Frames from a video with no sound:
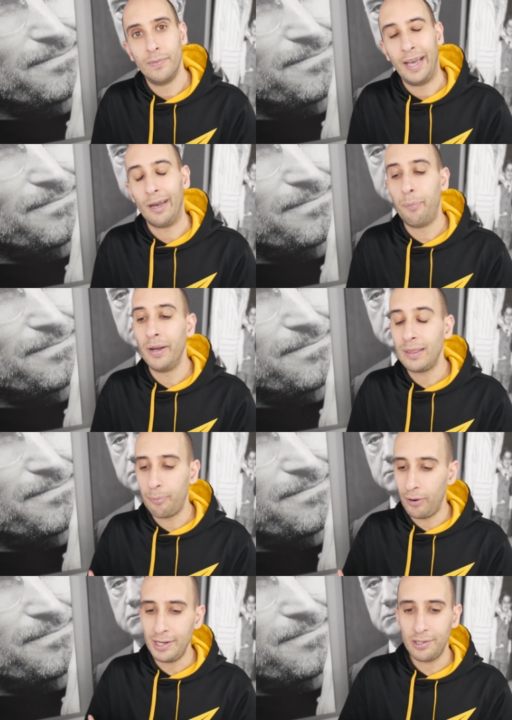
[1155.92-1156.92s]
And I'll put the
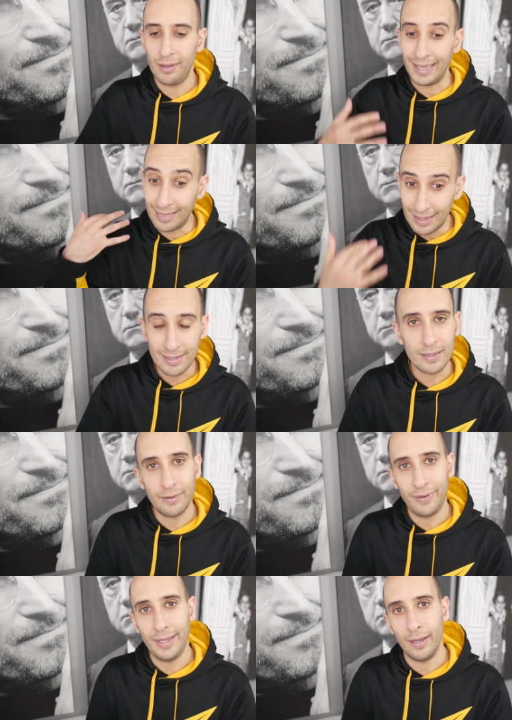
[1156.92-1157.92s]
pressure like, this is the
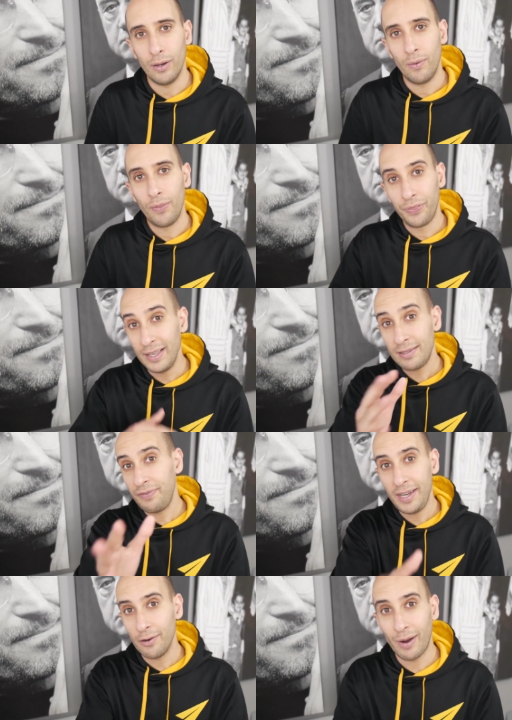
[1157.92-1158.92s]
video. This
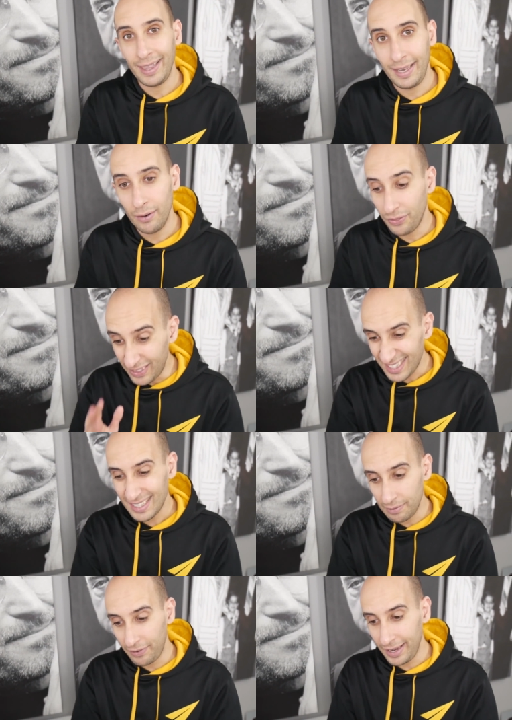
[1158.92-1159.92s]
video right here, this
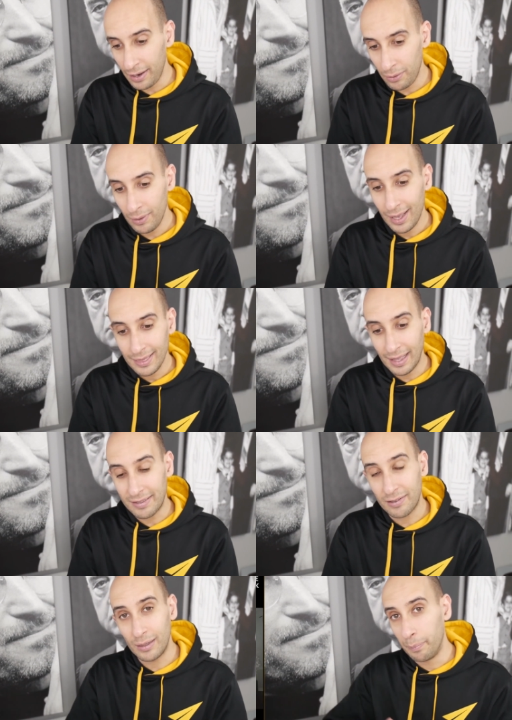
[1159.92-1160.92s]
is the video
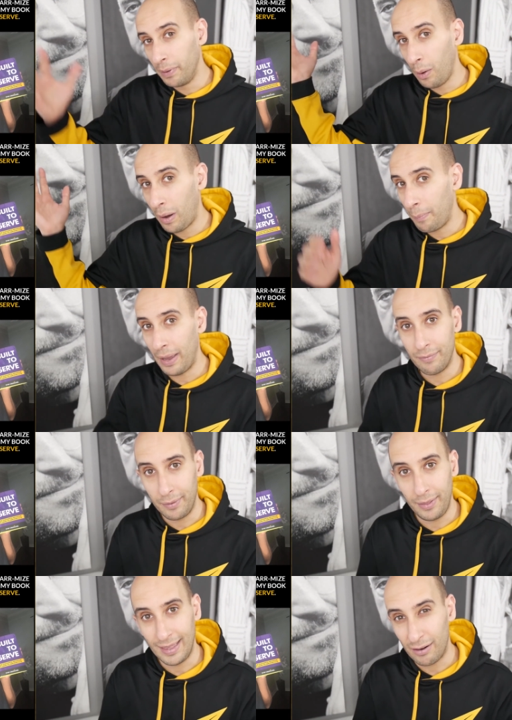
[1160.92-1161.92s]
that's gonna blow up
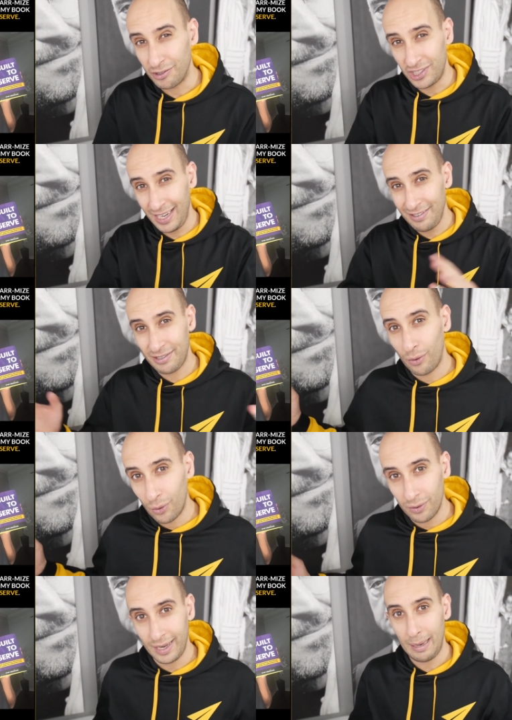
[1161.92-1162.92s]
everything. That'll change the
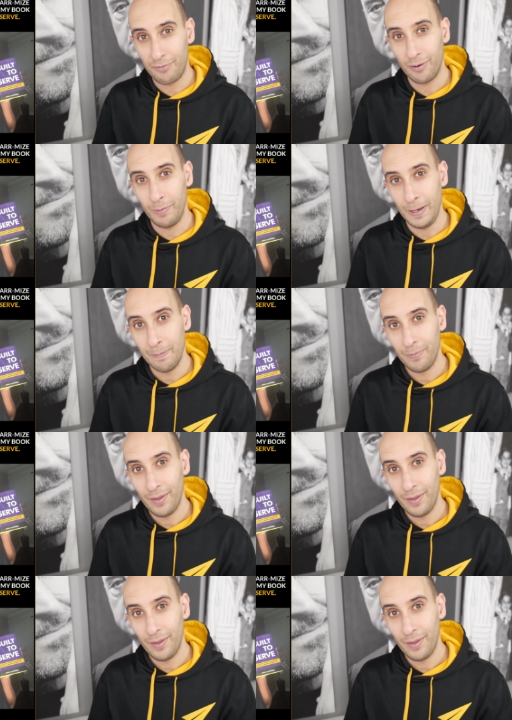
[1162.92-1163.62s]
whole game for me.